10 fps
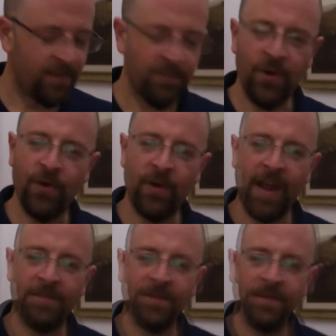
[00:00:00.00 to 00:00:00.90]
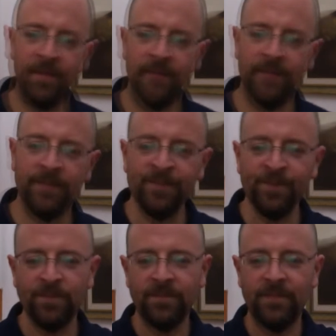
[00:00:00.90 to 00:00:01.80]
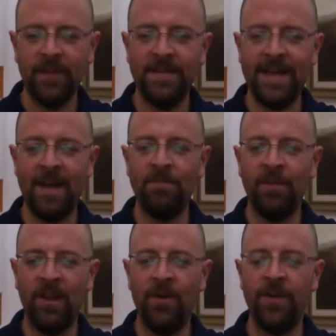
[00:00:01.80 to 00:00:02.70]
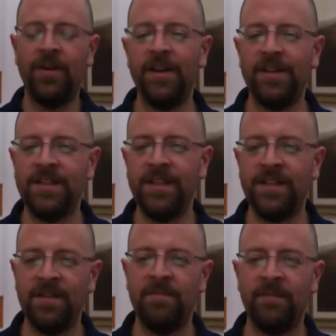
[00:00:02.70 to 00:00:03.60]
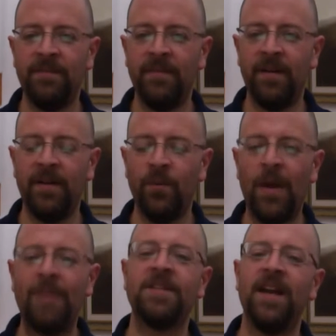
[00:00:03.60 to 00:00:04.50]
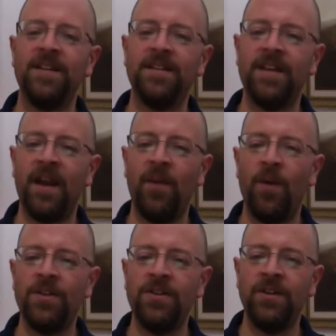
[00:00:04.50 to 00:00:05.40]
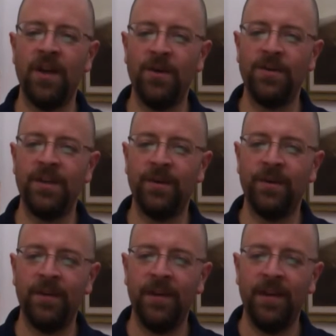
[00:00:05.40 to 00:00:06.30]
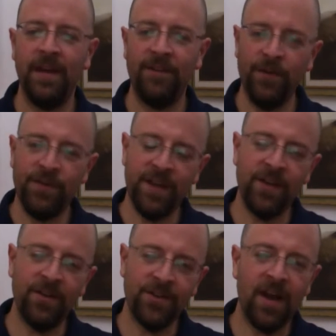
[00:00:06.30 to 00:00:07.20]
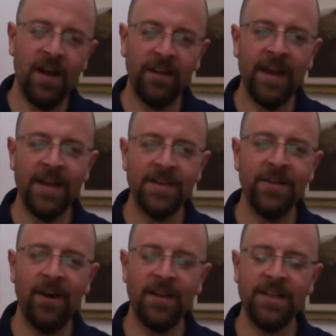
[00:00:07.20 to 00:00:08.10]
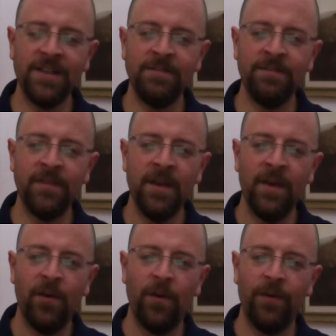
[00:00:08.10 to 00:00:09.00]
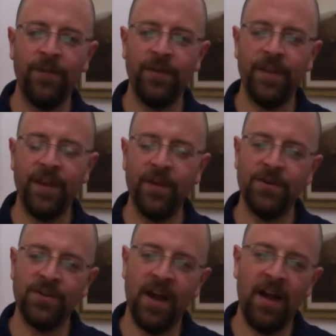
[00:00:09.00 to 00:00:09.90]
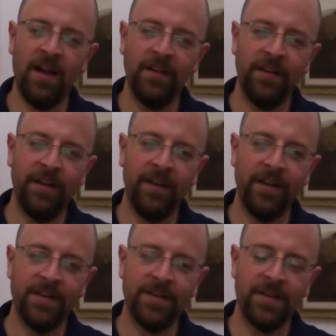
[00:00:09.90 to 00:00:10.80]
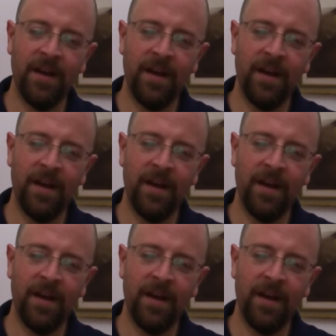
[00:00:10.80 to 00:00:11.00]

programs. And down below, you're going to see some websites that I want you to go to. If you think your child has autism, or if you think your child is